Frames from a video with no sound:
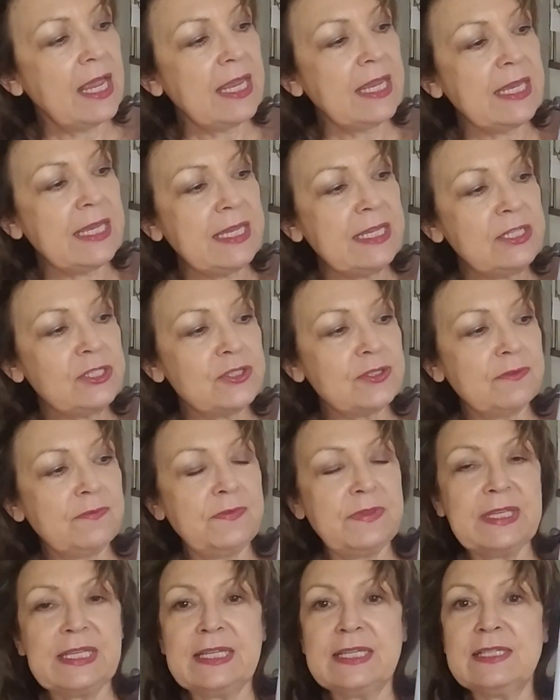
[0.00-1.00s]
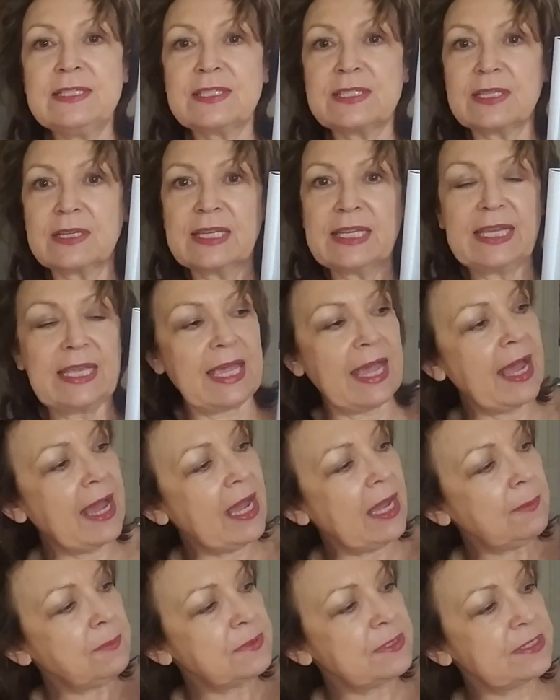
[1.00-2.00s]
each of these
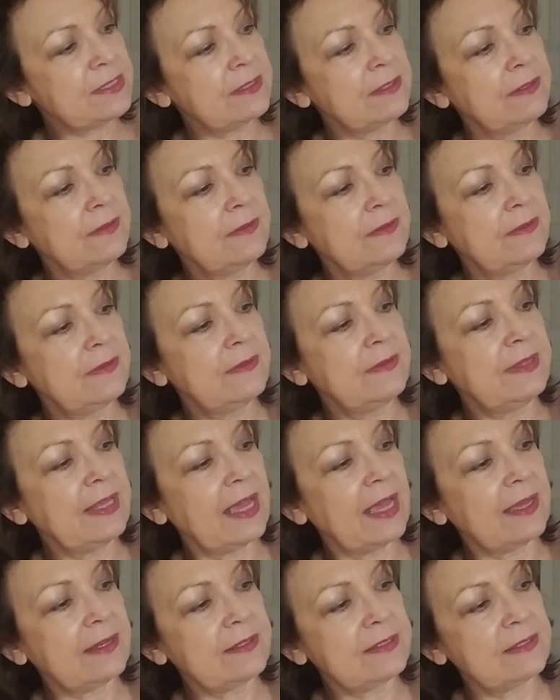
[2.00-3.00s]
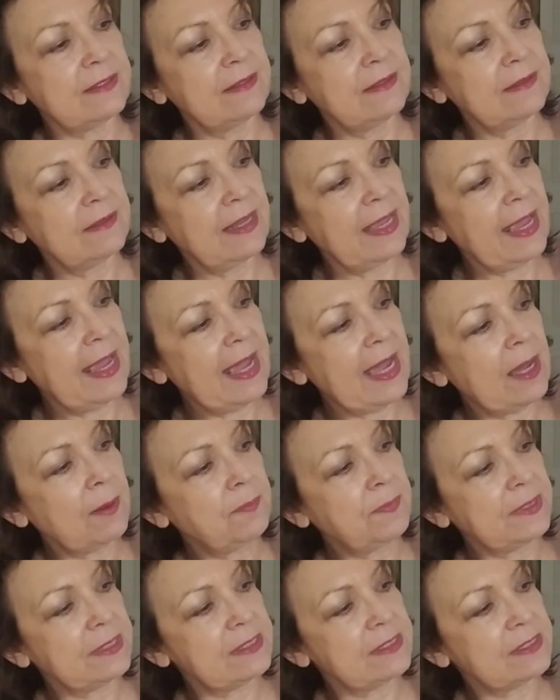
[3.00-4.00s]
gaps that
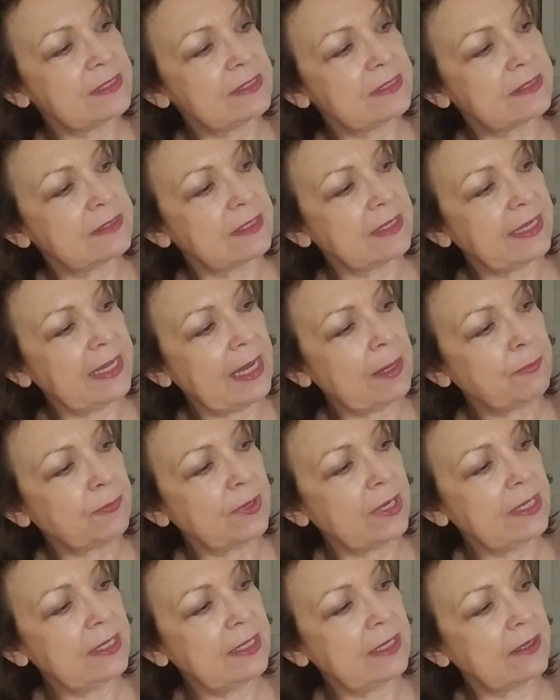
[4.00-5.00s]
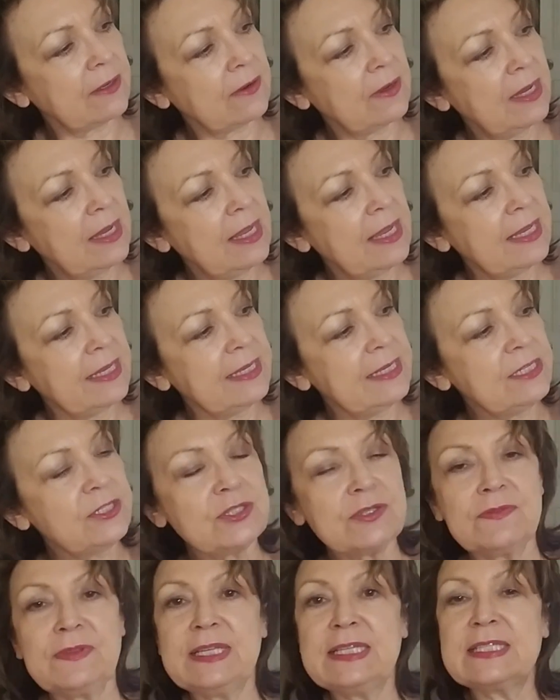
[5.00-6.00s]
happens, this is a gap right here, each
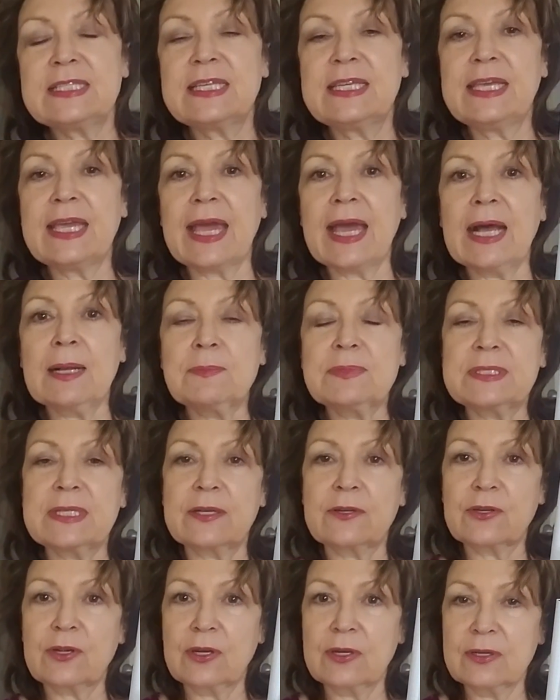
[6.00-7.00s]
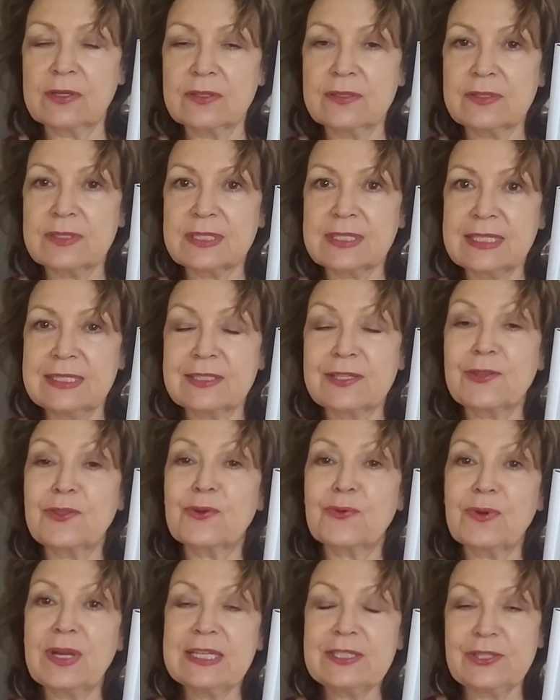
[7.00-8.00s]
of these gaps that occurs is a
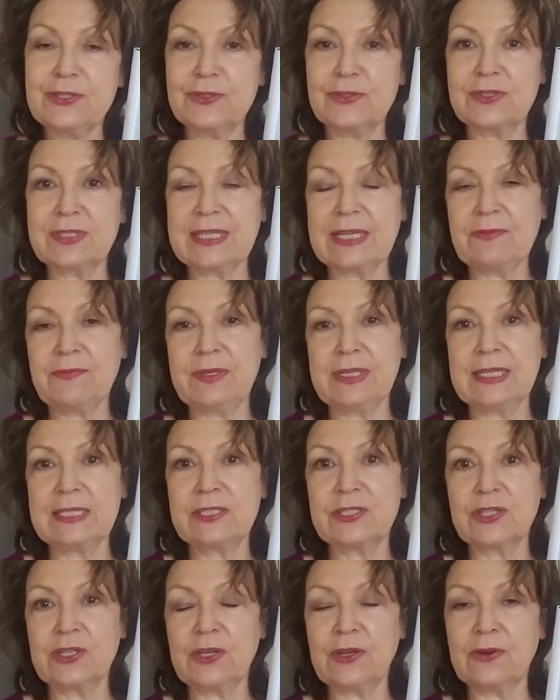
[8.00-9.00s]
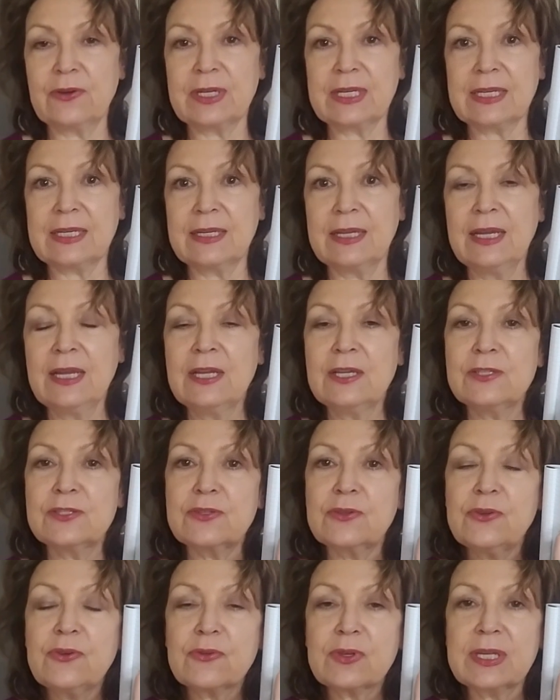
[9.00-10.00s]
threat to your safety and security.
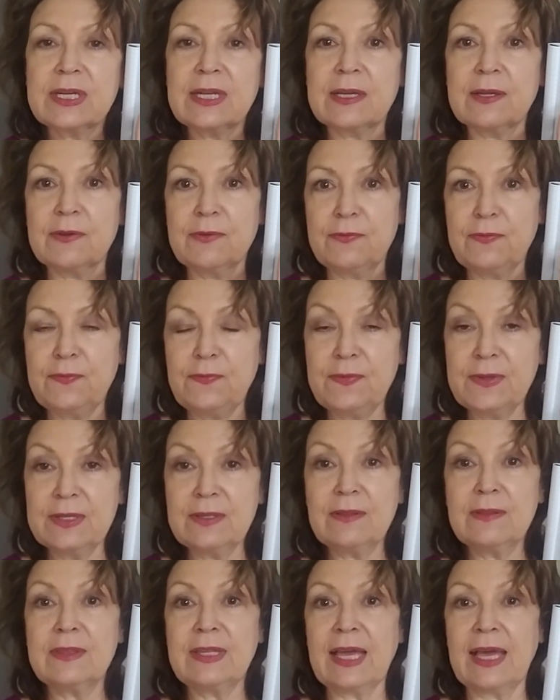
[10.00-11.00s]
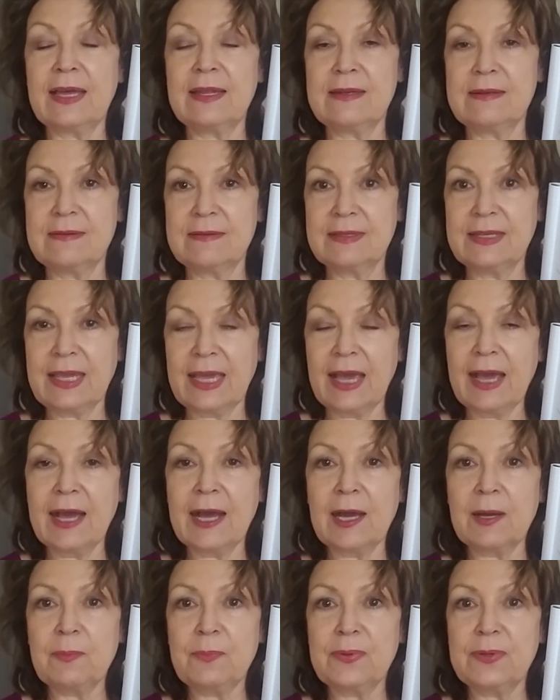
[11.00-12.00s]
So you're going to fill that
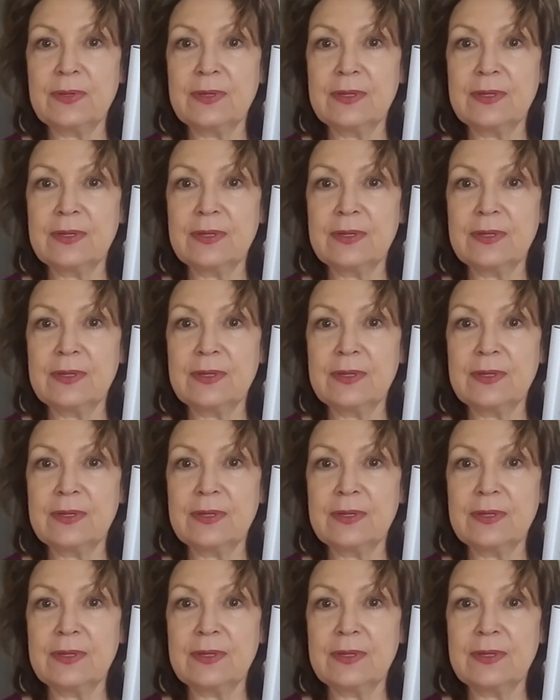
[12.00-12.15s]
gap